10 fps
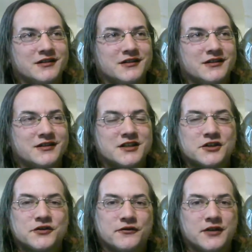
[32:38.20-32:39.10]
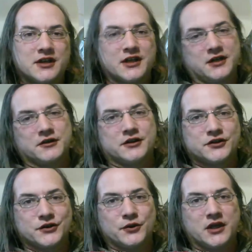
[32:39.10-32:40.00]
fun here in the
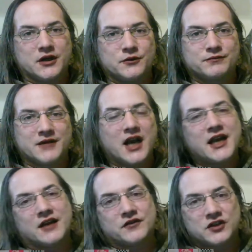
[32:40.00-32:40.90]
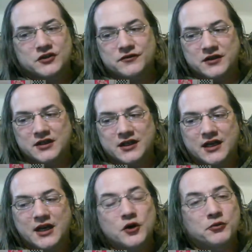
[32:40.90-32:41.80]
studio. I have such fun, and I
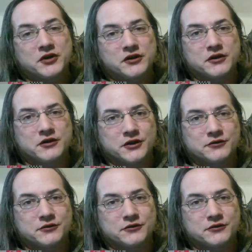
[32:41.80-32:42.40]
hope you do too.